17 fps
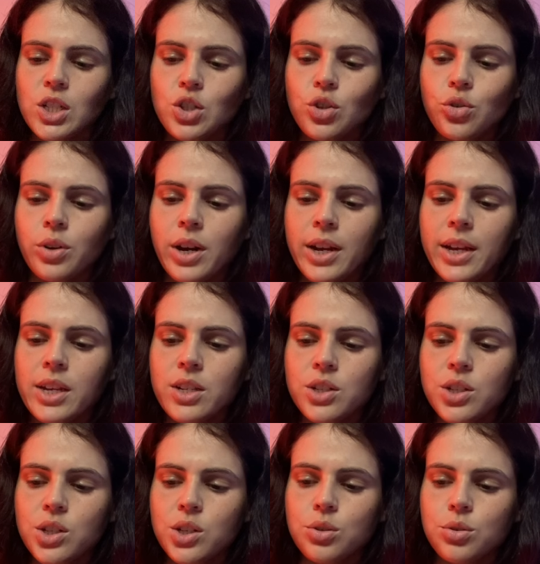trying
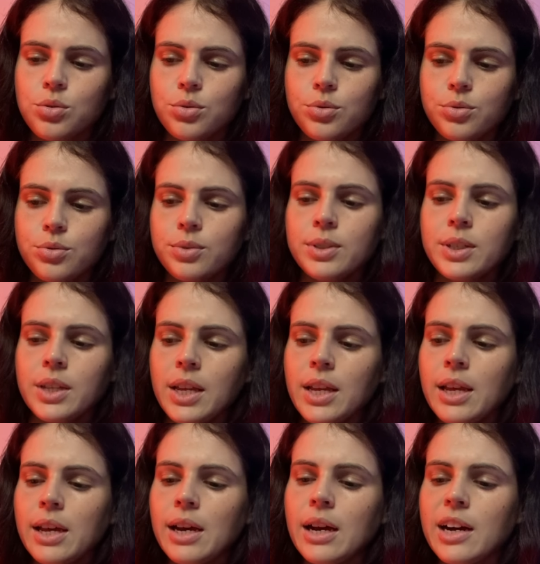to
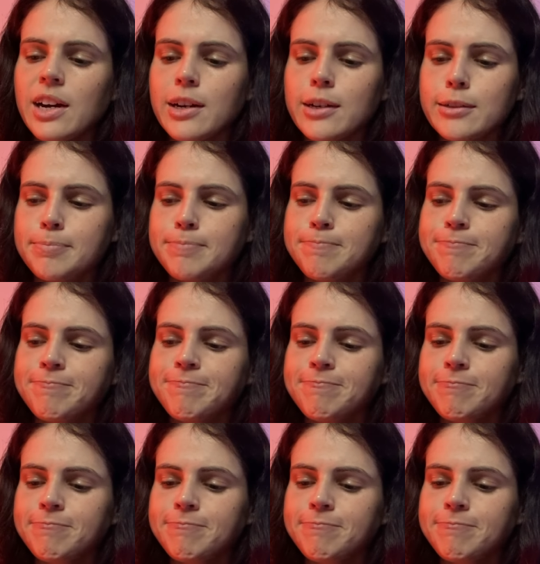um,